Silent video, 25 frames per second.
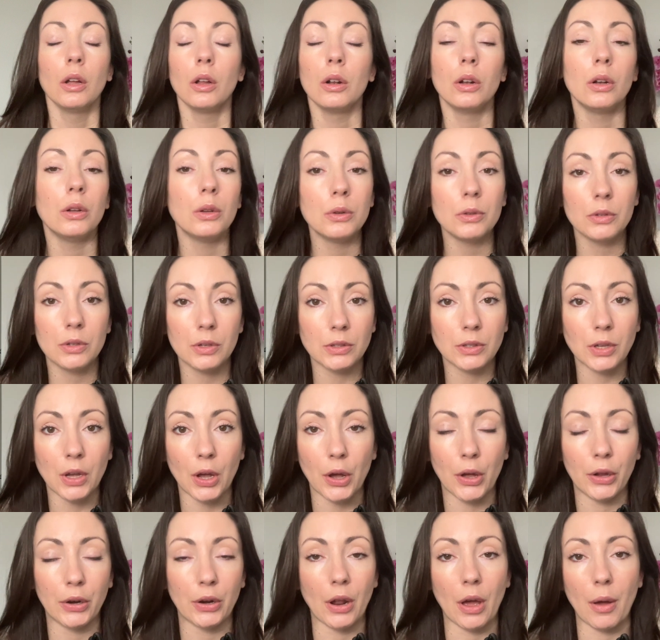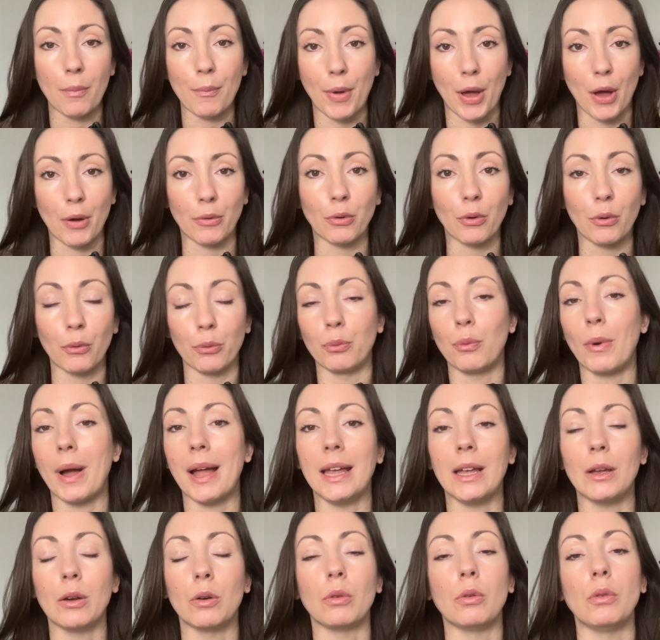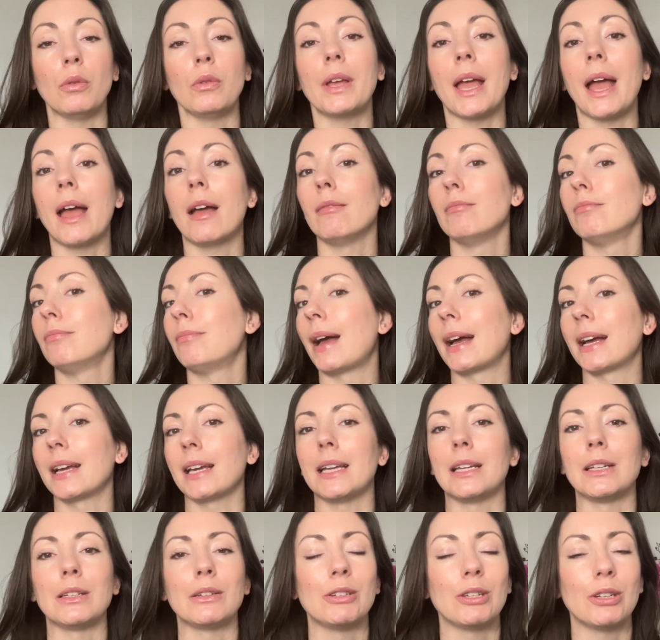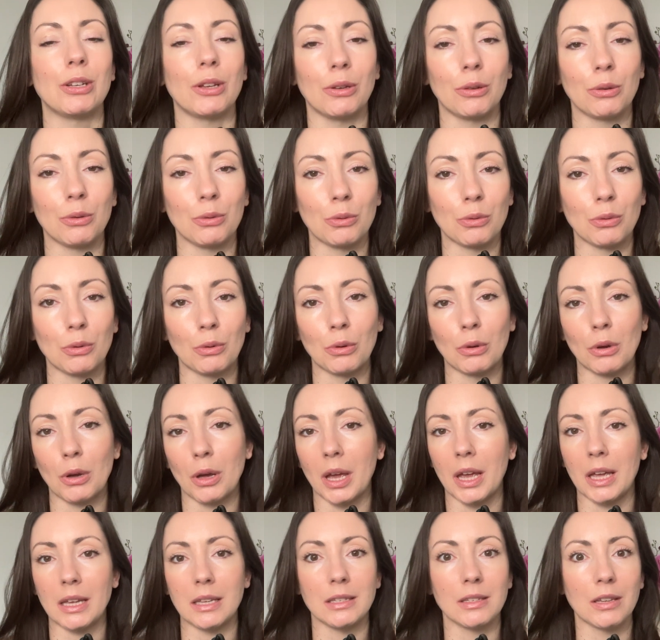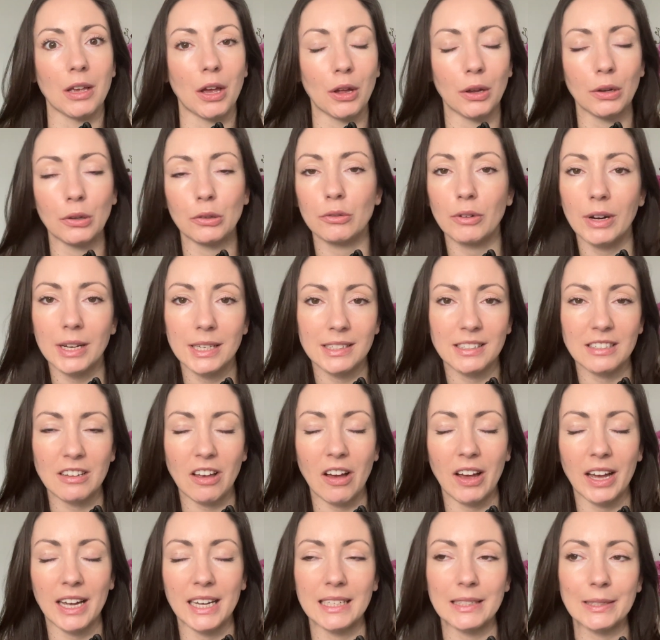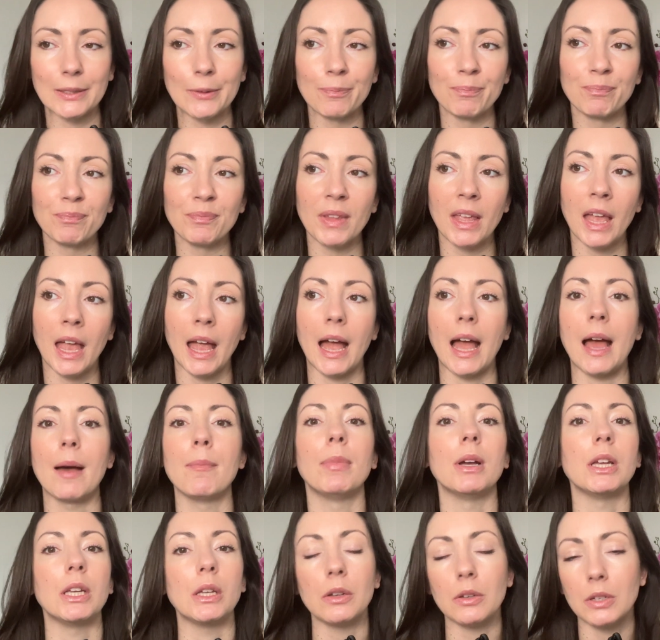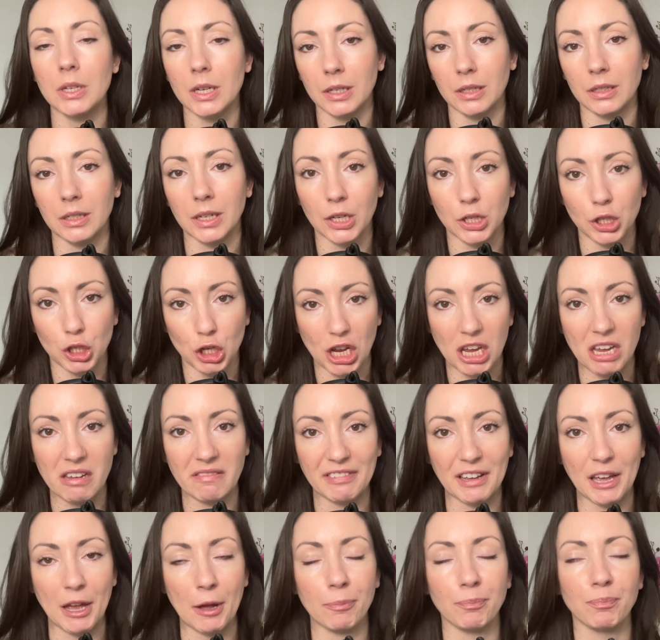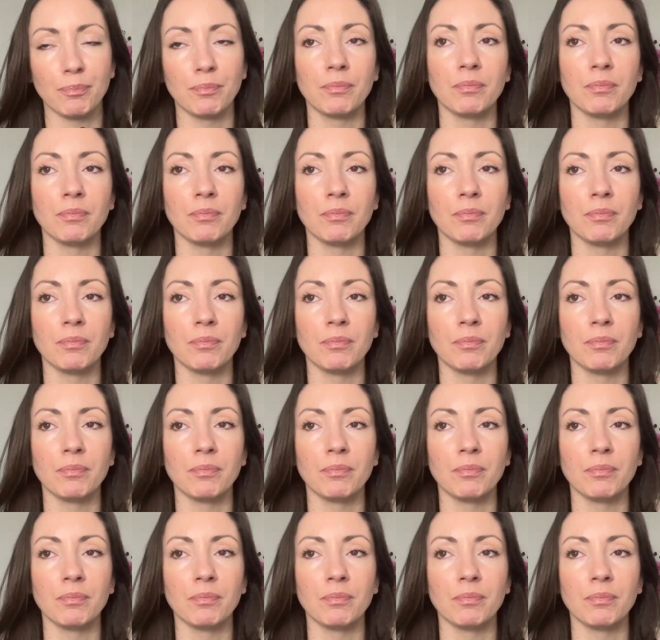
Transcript: lose a certain amount of weight or get back into a certain dress size, but you didn't achieve it.